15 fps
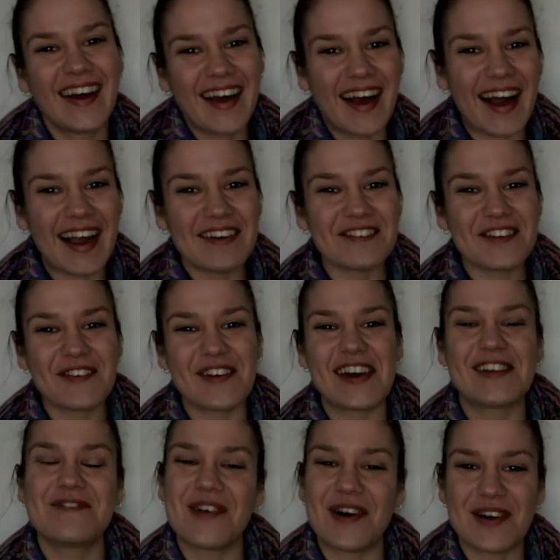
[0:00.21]
Hi
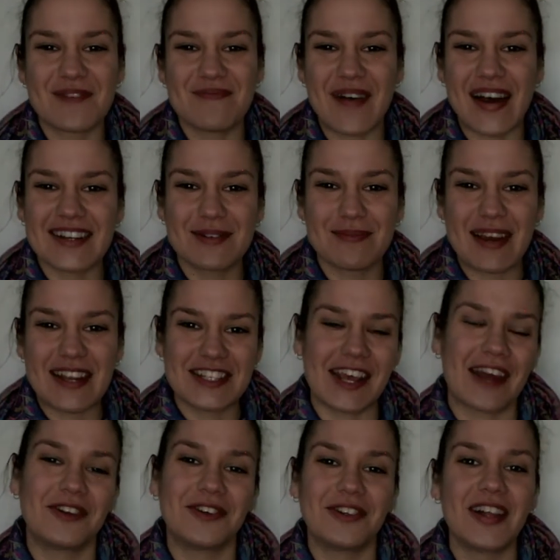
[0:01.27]
everyone, welcome back to my
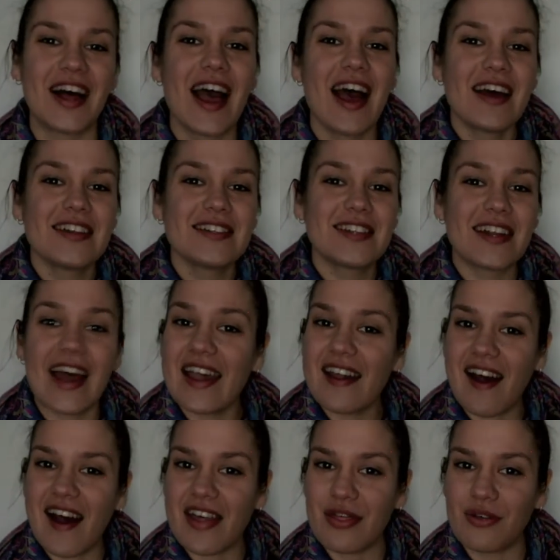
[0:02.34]
channel. Today
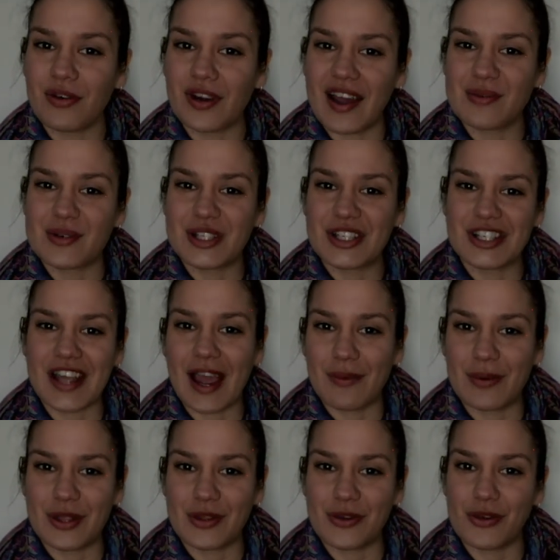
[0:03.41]
I thought I would share
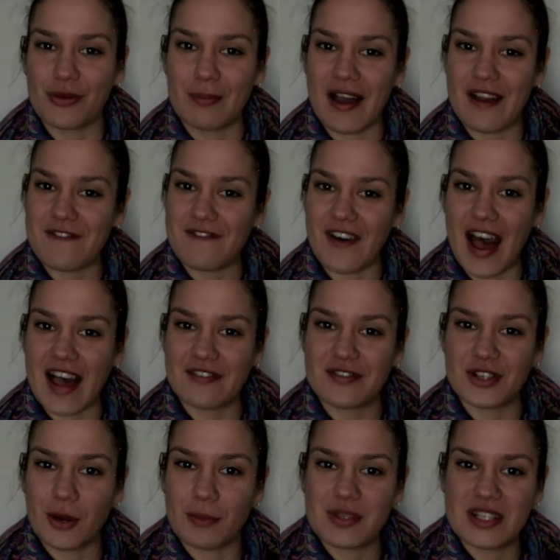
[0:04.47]
with you my 5
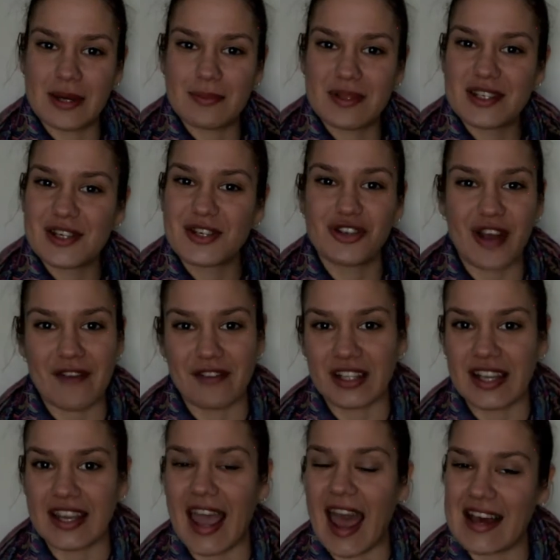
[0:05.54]
top tips to
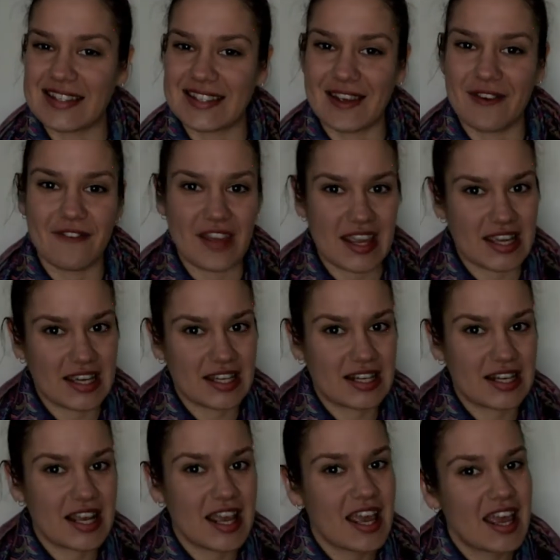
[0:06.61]
traveling as a
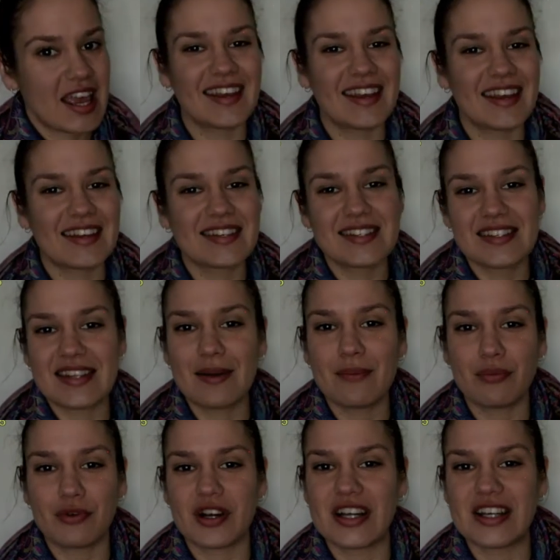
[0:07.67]
vegan. It can seem
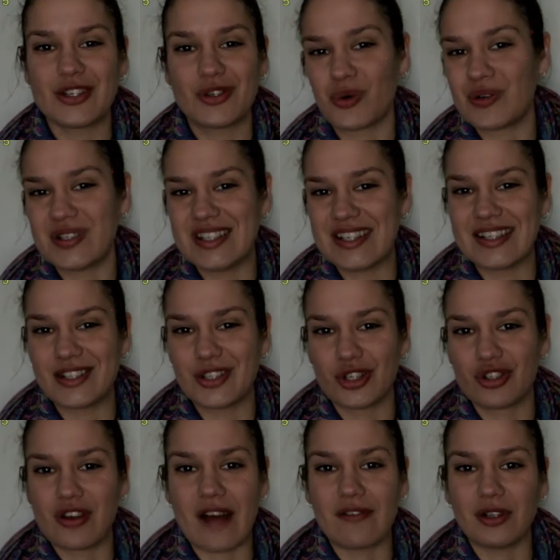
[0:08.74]
pretty daunting to
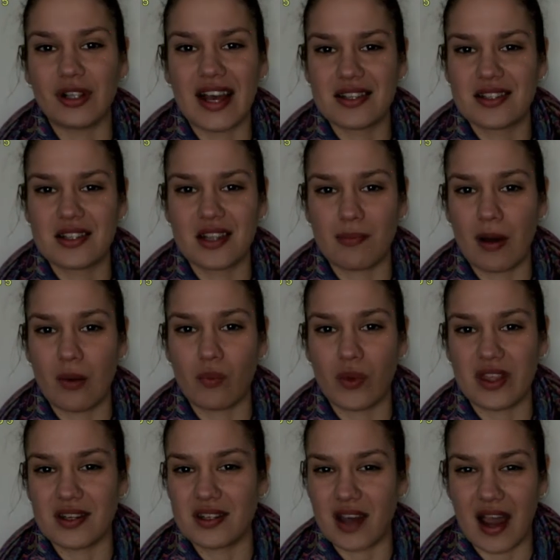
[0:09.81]
travel as someone with
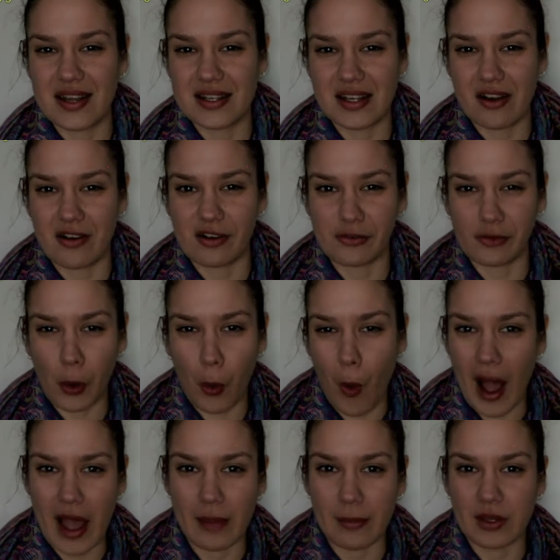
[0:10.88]
a dietary
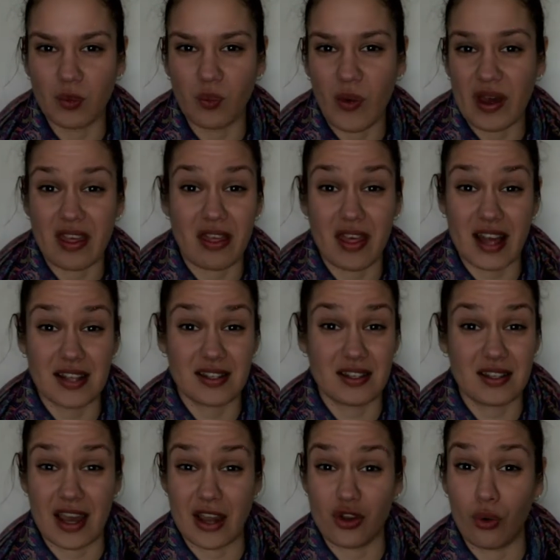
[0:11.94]
requirement, whether that's
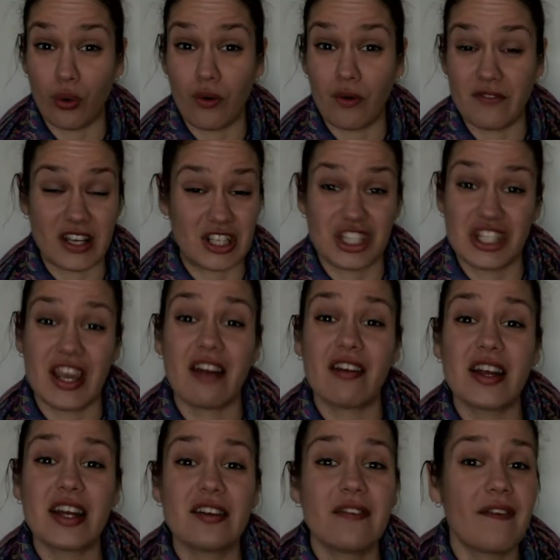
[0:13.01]
that you're
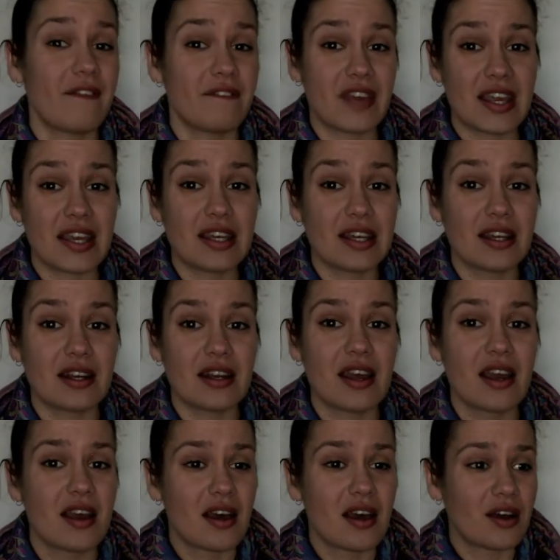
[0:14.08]
vegetarian, vegan,
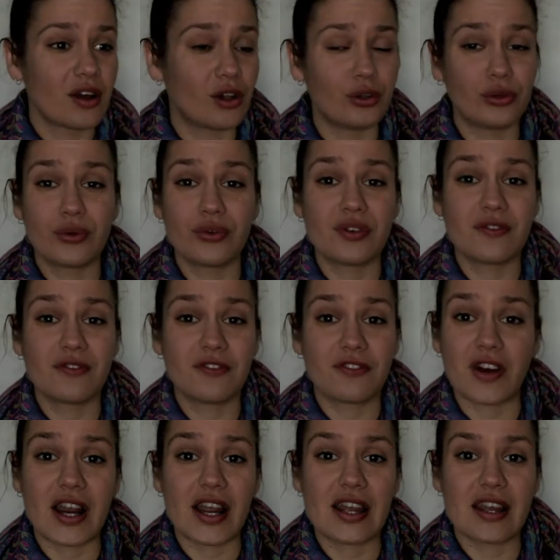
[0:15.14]

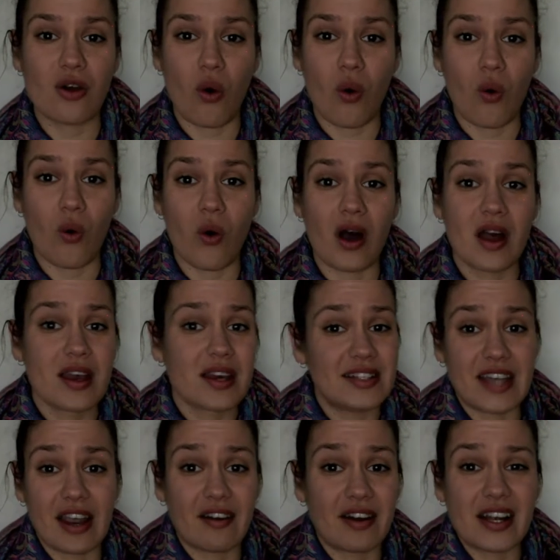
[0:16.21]
gluten-free, or
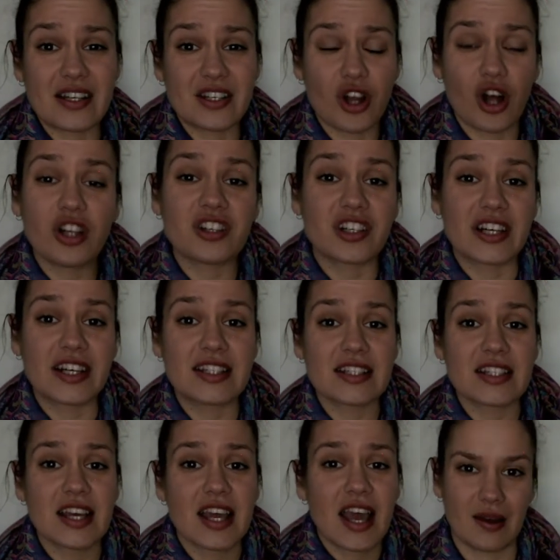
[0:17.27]
dairy intolerant.
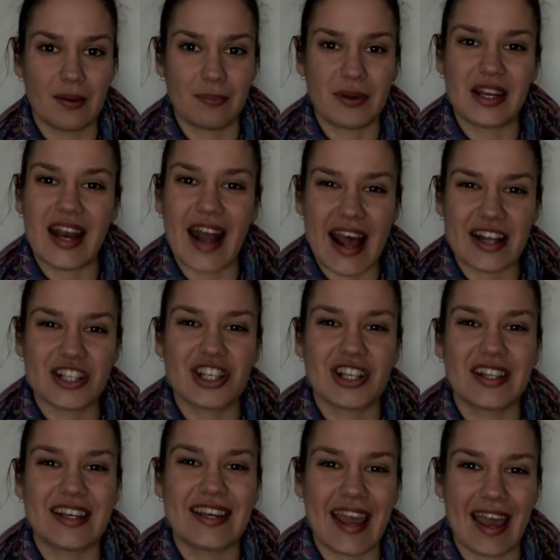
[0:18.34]
But it
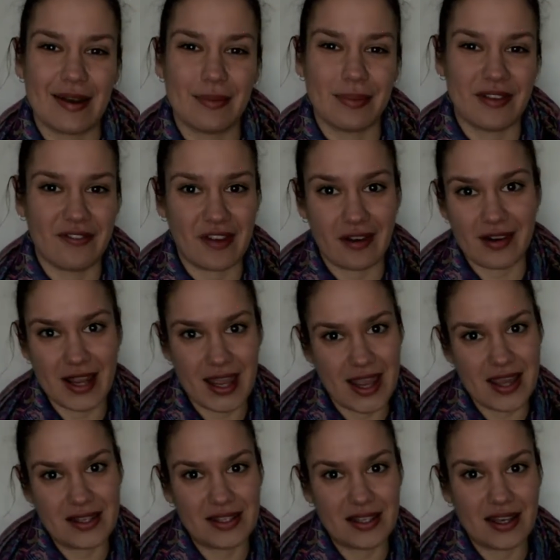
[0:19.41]
actually can be very
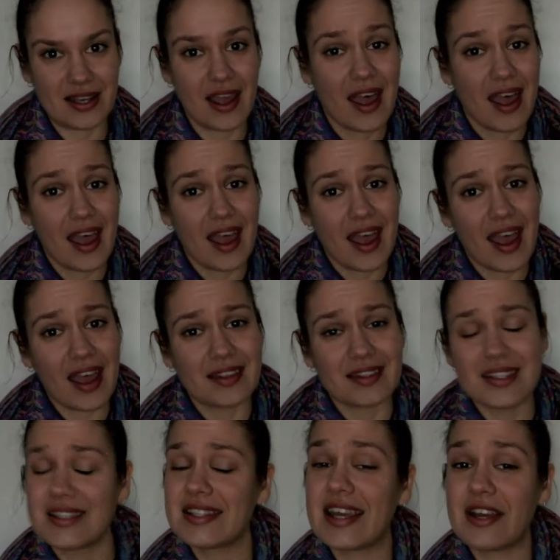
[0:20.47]
easy, and the
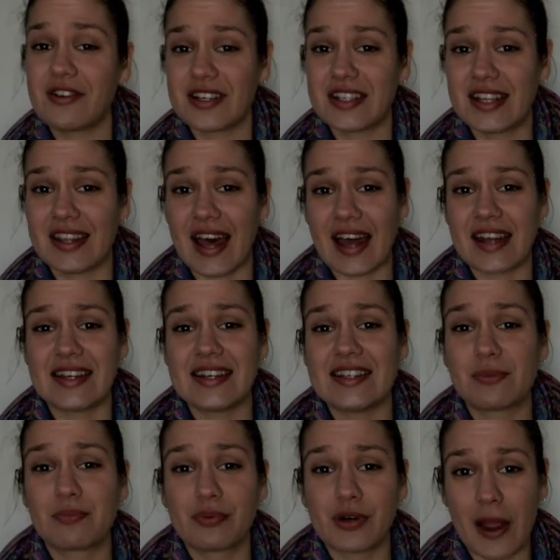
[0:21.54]
secret to that
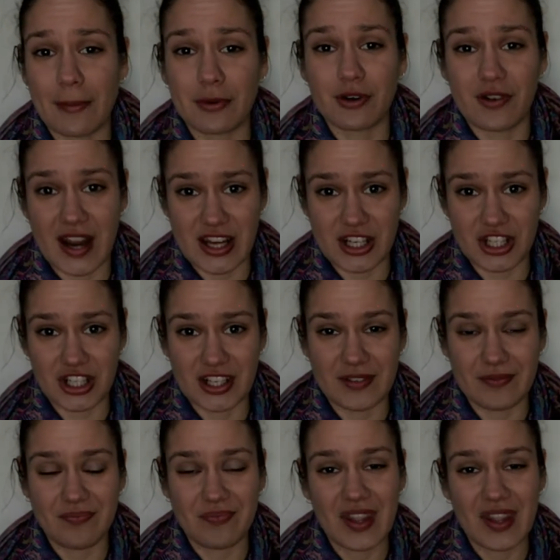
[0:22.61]
is preparation.